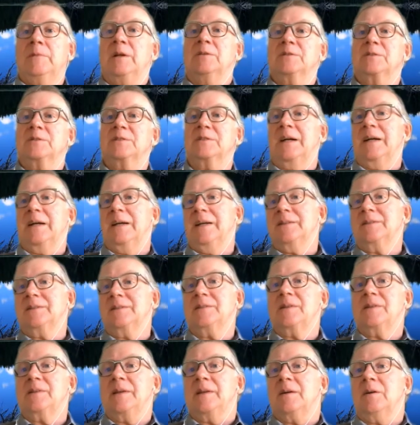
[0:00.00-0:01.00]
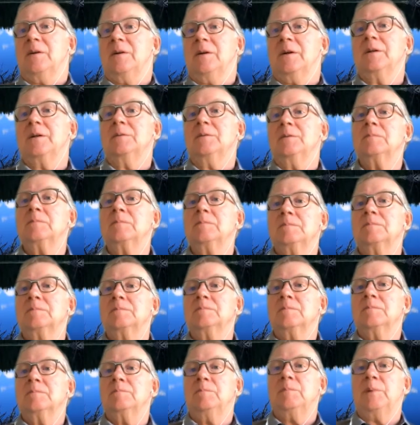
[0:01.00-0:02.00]
science than art.
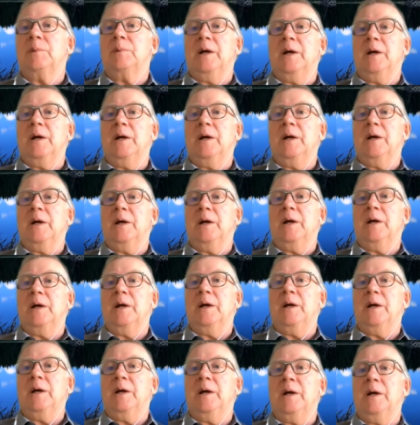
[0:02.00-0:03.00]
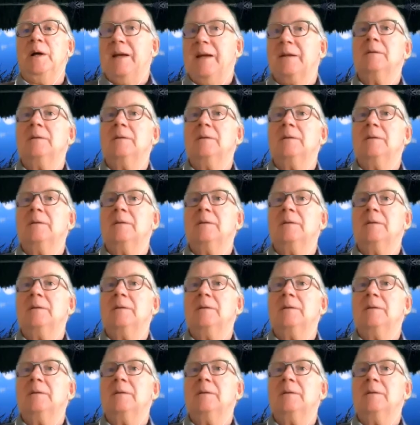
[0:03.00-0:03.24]
But then again,